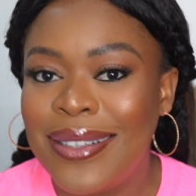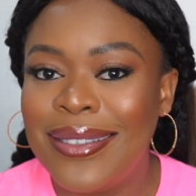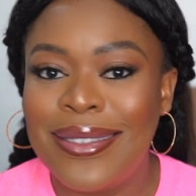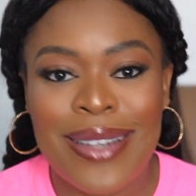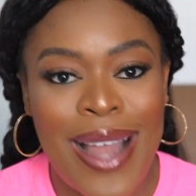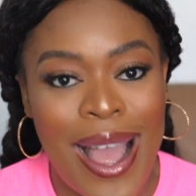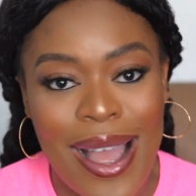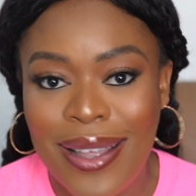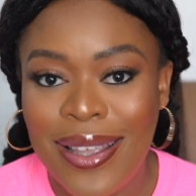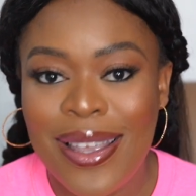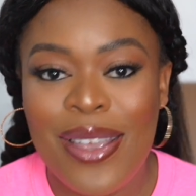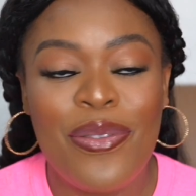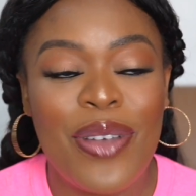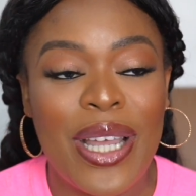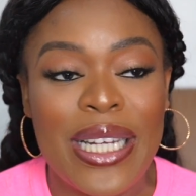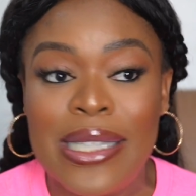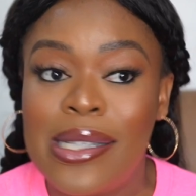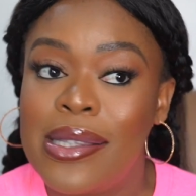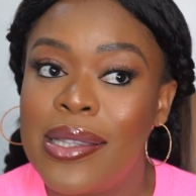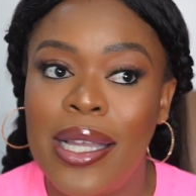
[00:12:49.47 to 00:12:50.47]
Nah, if
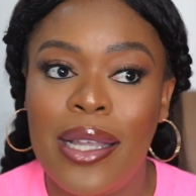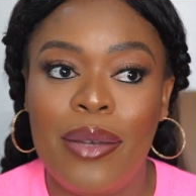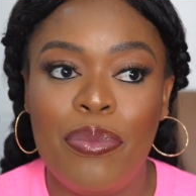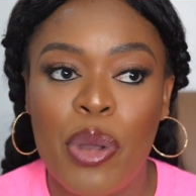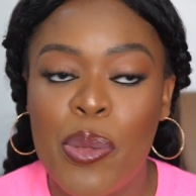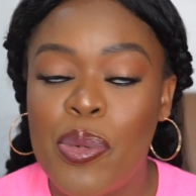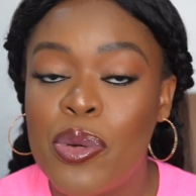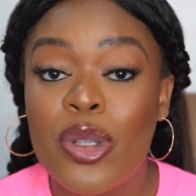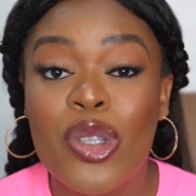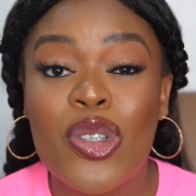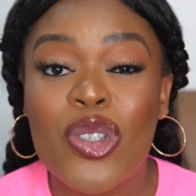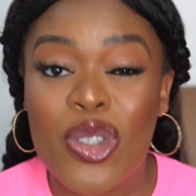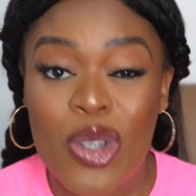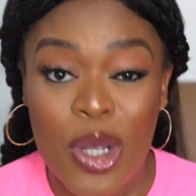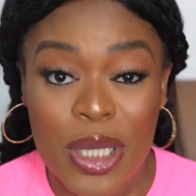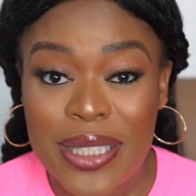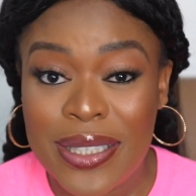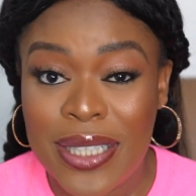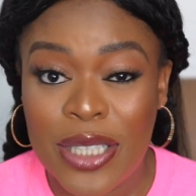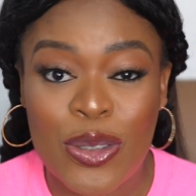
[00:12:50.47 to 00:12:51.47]
anything, people's
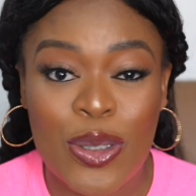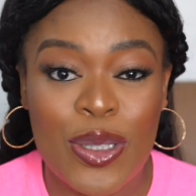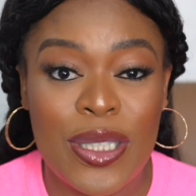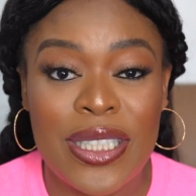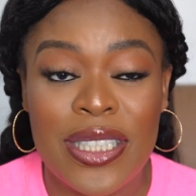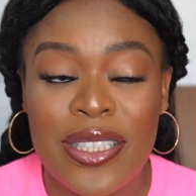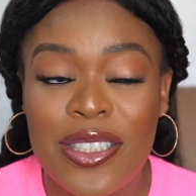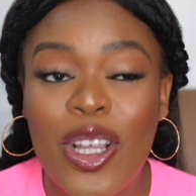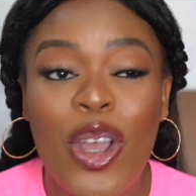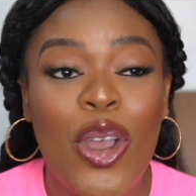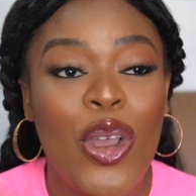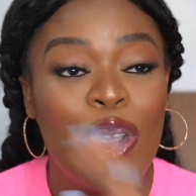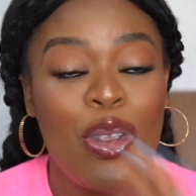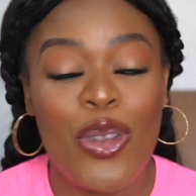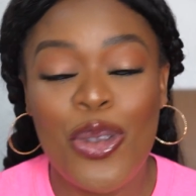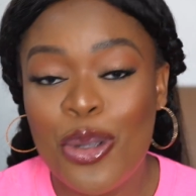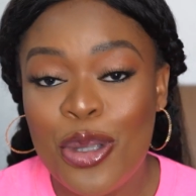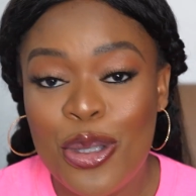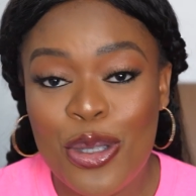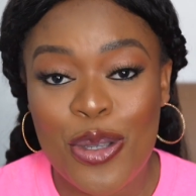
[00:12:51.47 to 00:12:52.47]
success on this
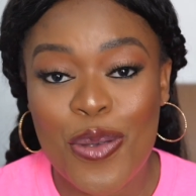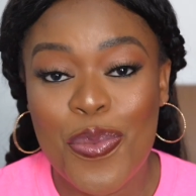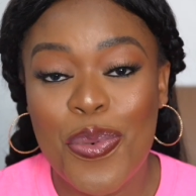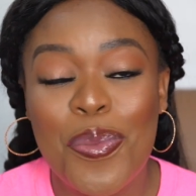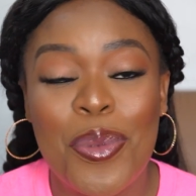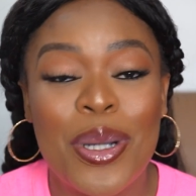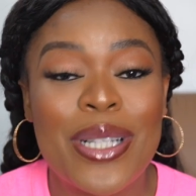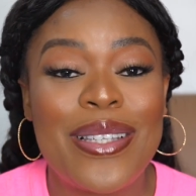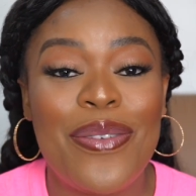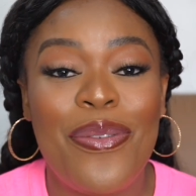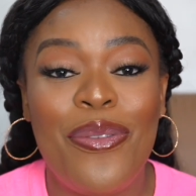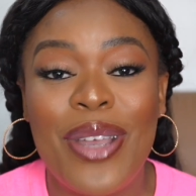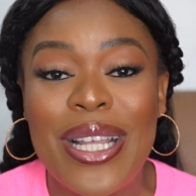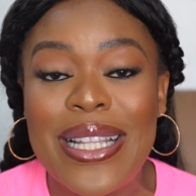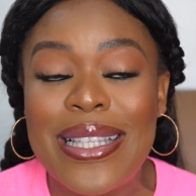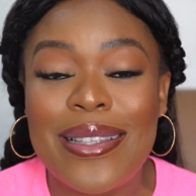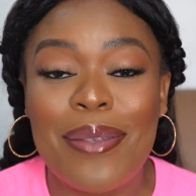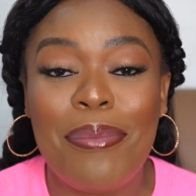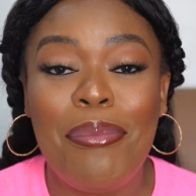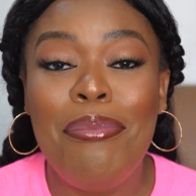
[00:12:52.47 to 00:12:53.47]
YouTube
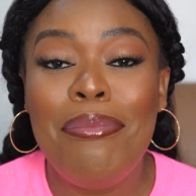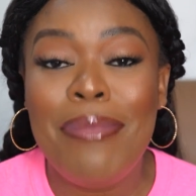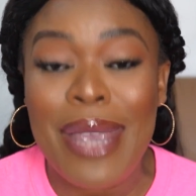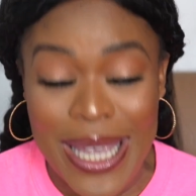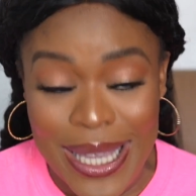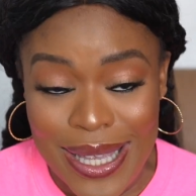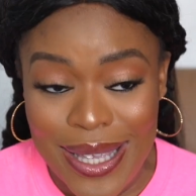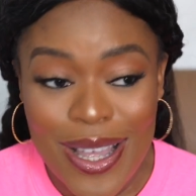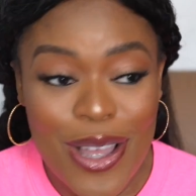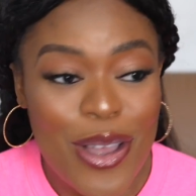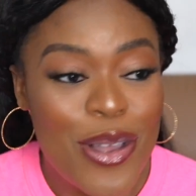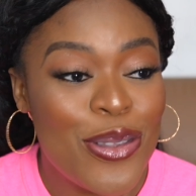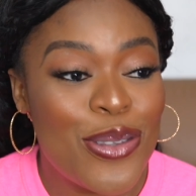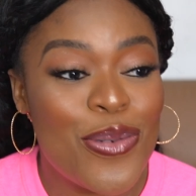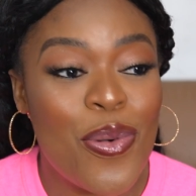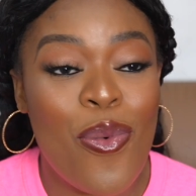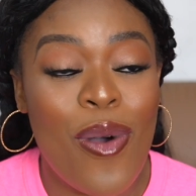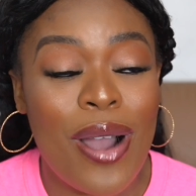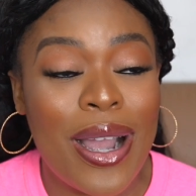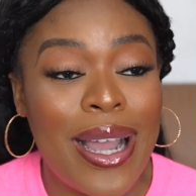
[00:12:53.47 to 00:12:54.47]
motivates me
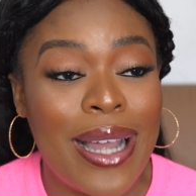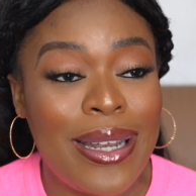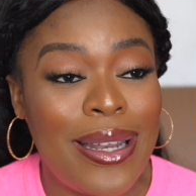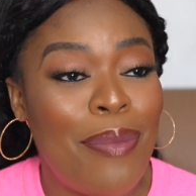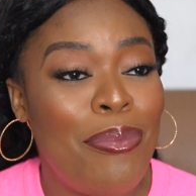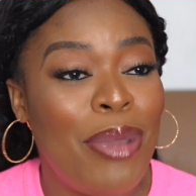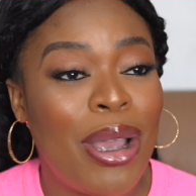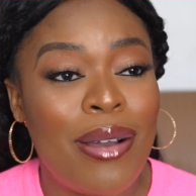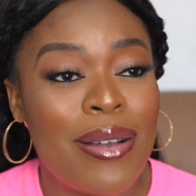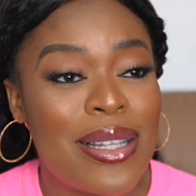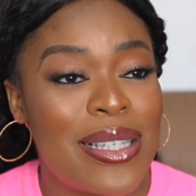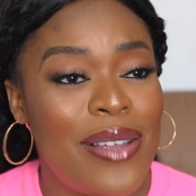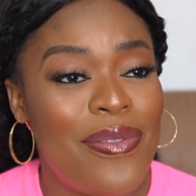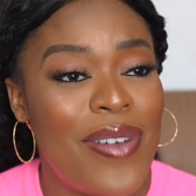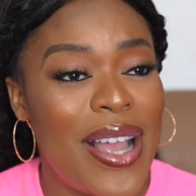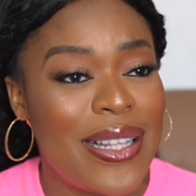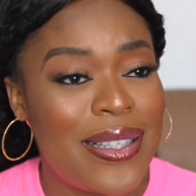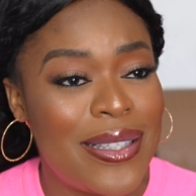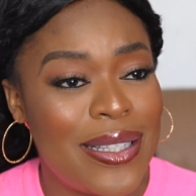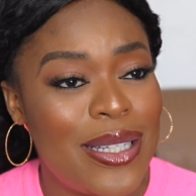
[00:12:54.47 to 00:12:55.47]
to work harder. Because if
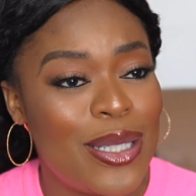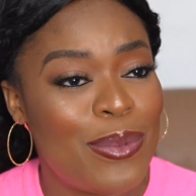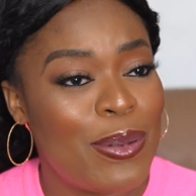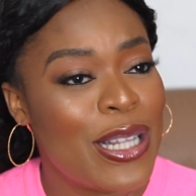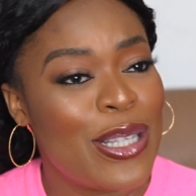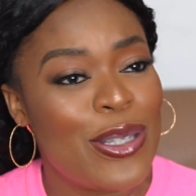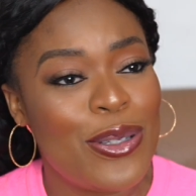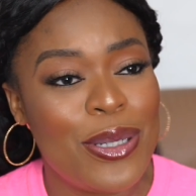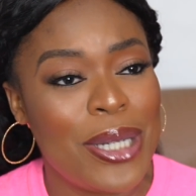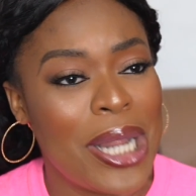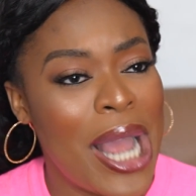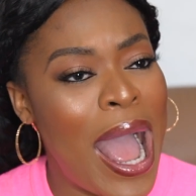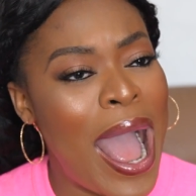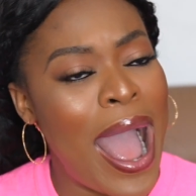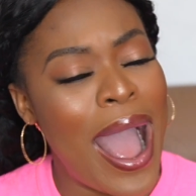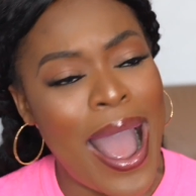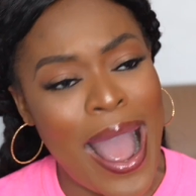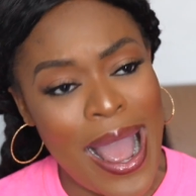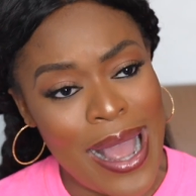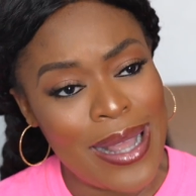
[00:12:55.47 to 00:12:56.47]
I see this person doing it,
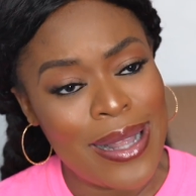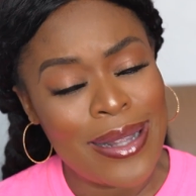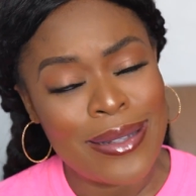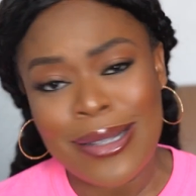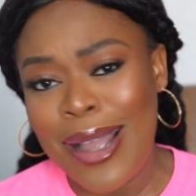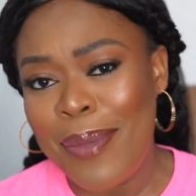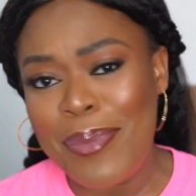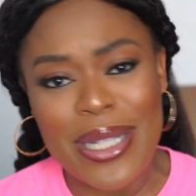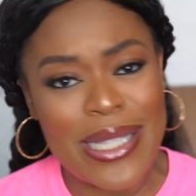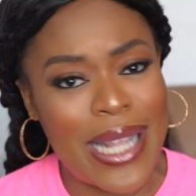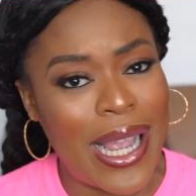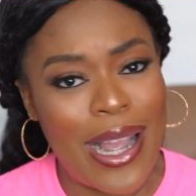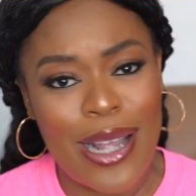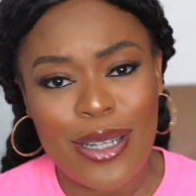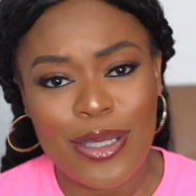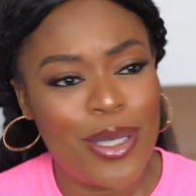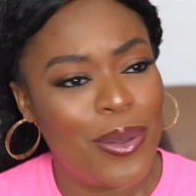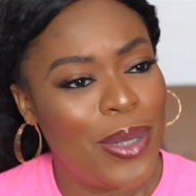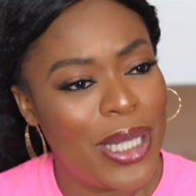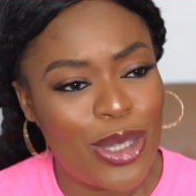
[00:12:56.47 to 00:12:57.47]
that means I
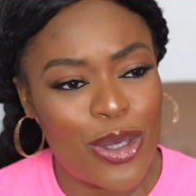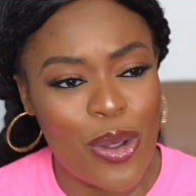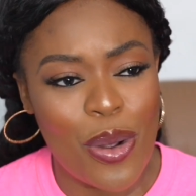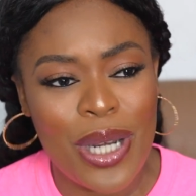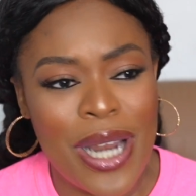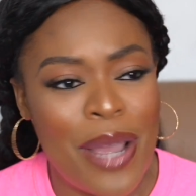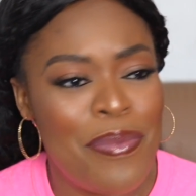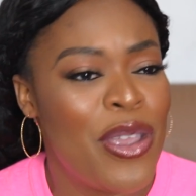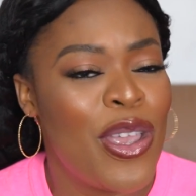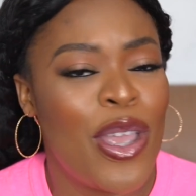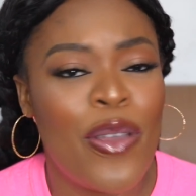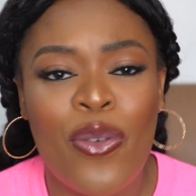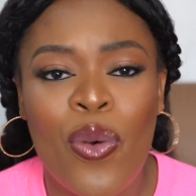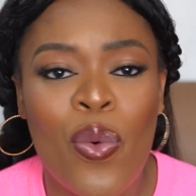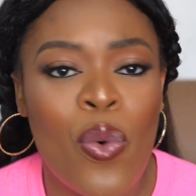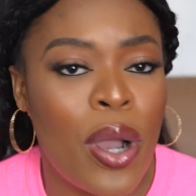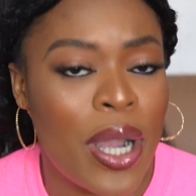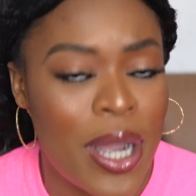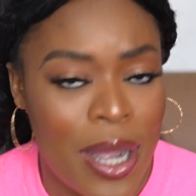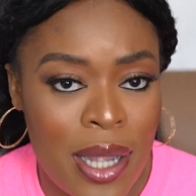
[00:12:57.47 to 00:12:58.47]
can do it though. Let me even
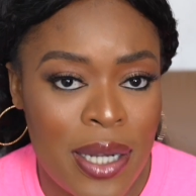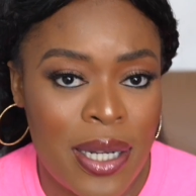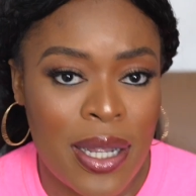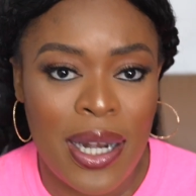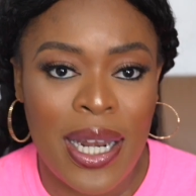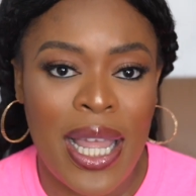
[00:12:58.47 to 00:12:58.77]
work harder.